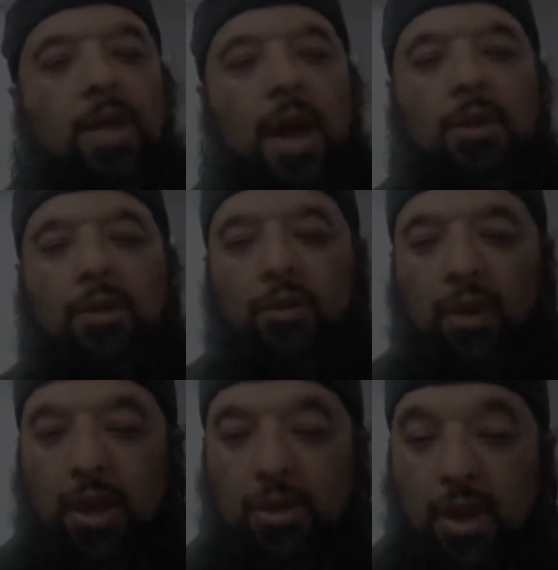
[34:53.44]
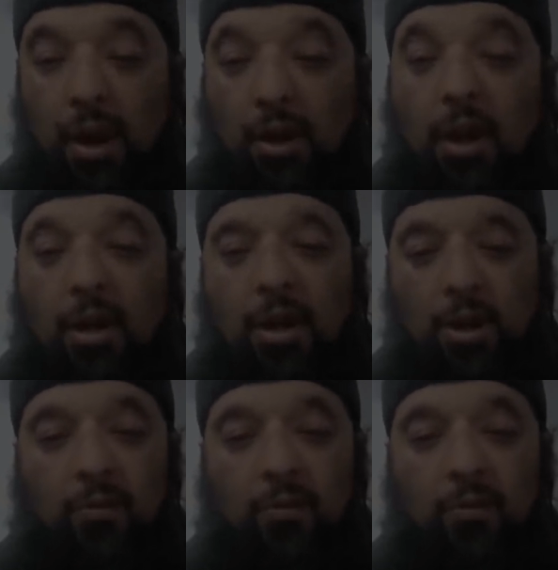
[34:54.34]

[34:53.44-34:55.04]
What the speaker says: that is in their